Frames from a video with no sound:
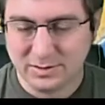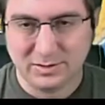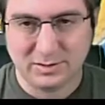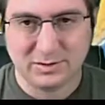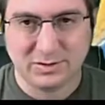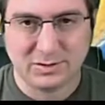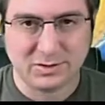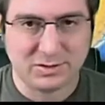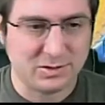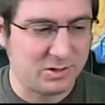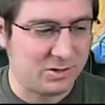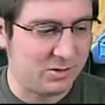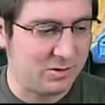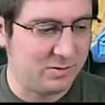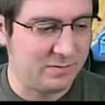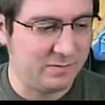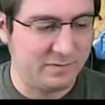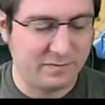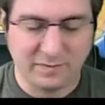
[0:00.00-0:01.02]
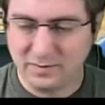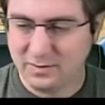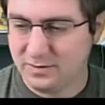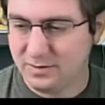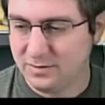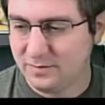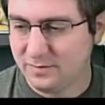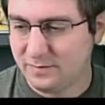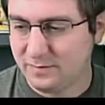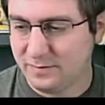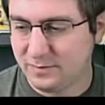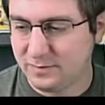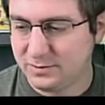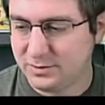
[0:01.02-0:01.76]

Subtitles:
solve for